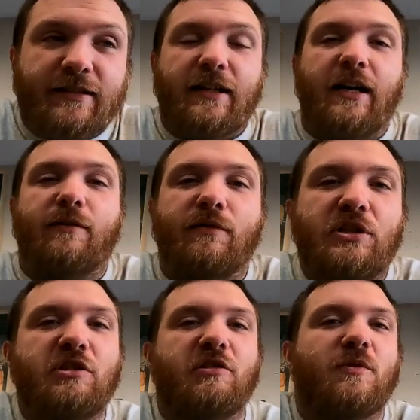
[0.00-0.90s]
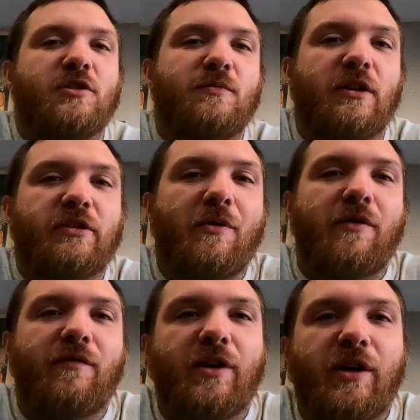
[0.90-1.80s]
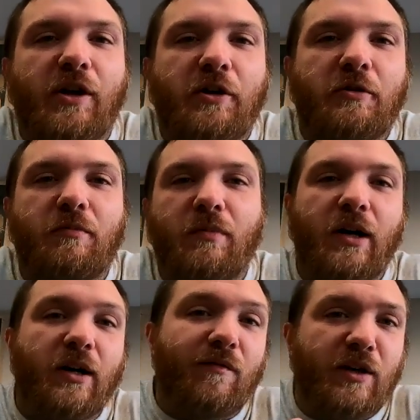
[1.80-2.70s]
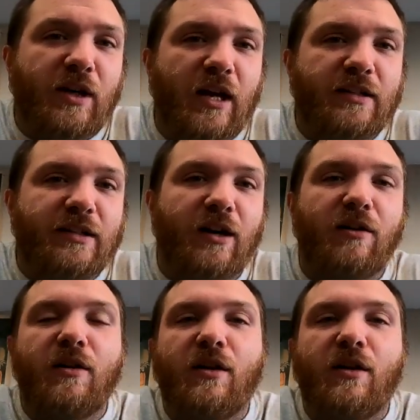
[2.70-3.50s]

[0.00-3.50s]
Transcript: Originally it was supposed to be a tournament video, but if you can't tell,